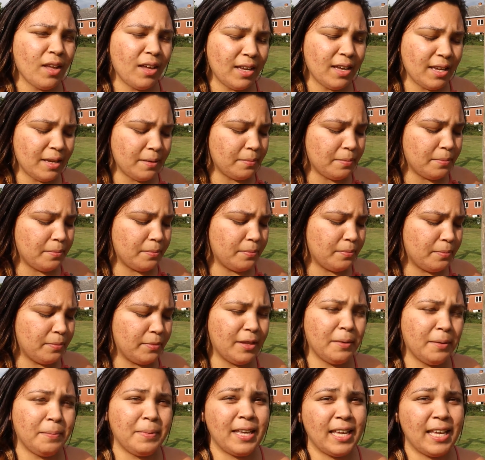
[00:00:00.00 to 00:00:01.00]
In
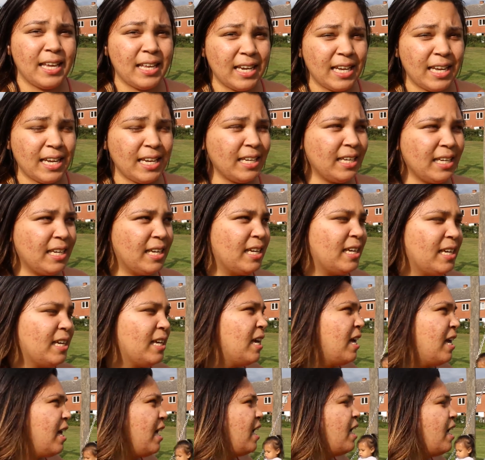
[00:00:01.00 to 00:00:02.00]
the beginning,
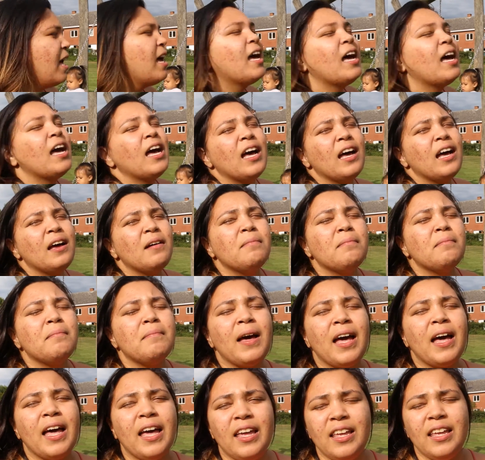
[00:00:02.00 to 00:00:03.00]

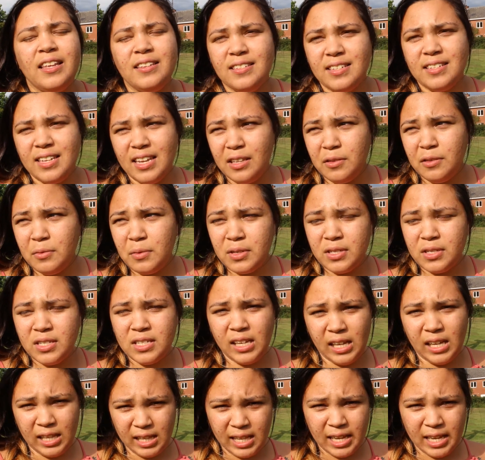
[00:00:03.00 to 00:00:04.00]
my skin was
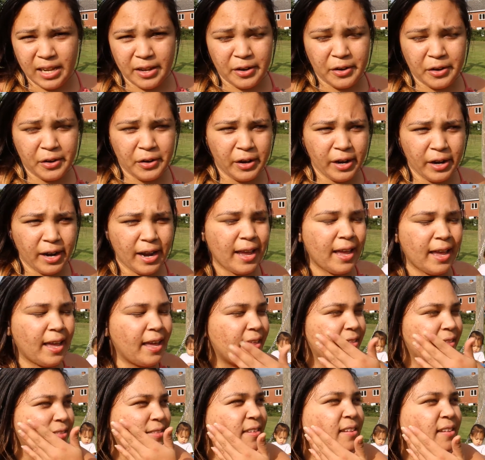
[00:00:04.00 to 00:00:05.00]
clear,
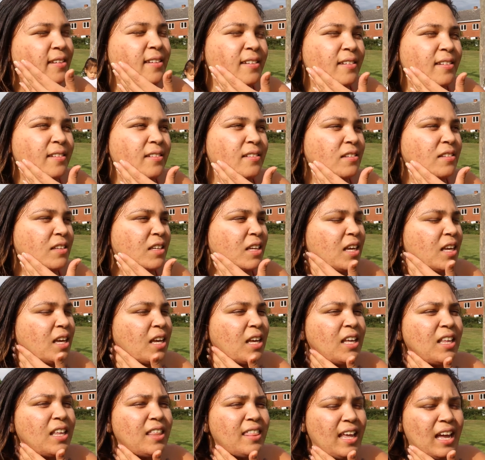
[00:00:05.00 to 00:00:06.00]
and
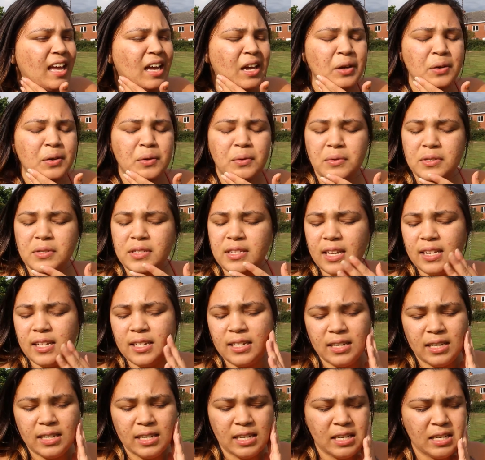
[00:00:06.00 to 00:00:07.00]
now
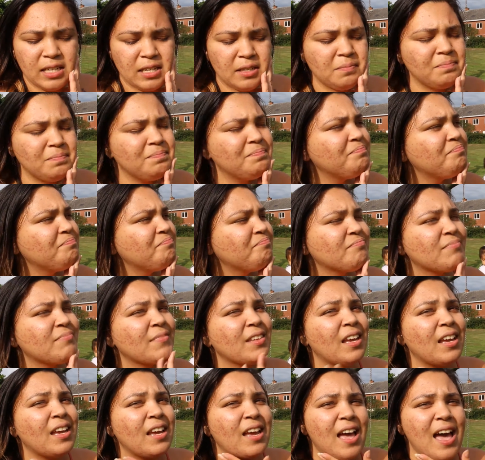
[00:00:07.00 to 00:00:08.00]
suddenly
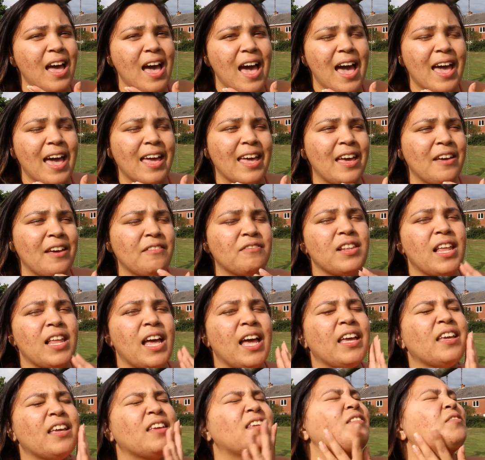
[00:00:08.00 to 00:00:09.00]
I have
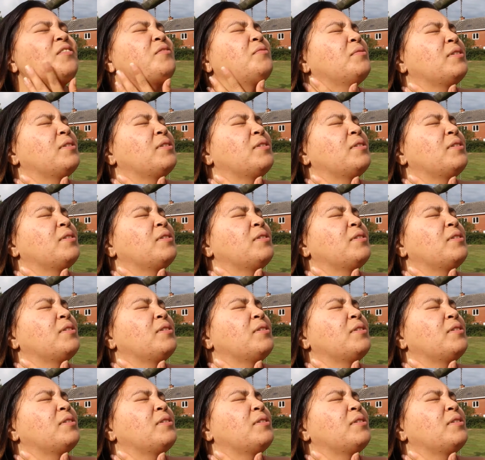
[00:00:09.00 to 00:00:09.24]
like